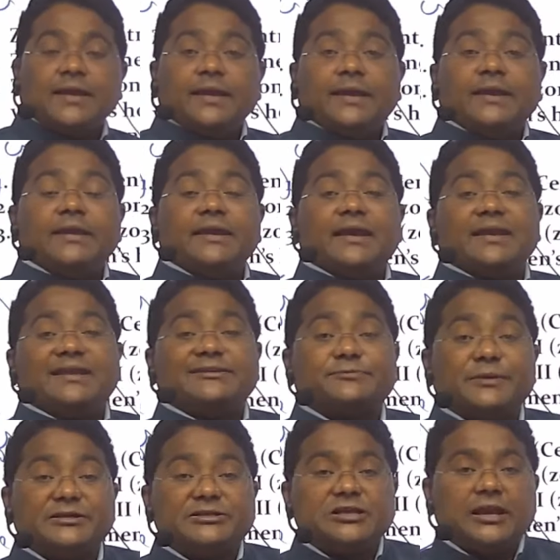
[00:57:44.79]
Here
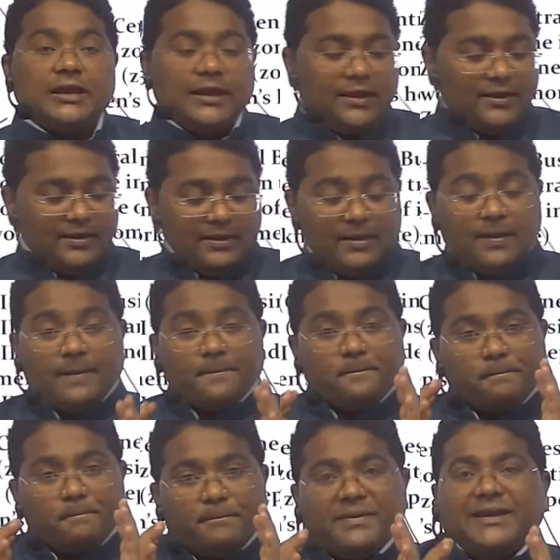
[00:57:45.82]
especially
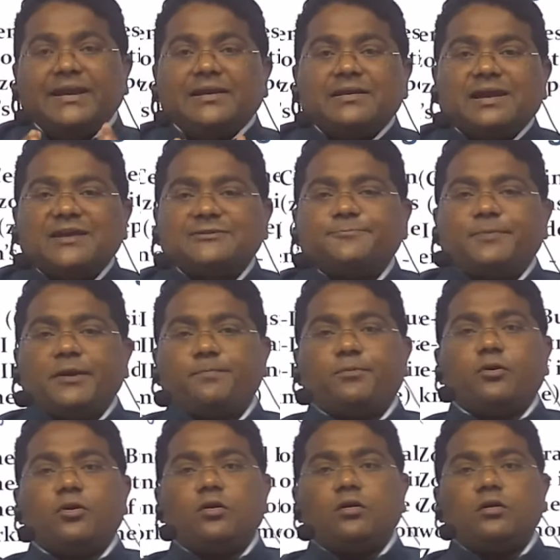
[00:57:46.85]
middle class
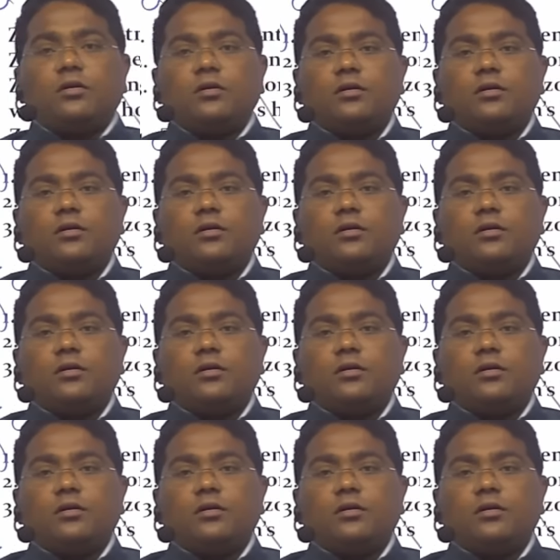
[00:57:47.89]
people,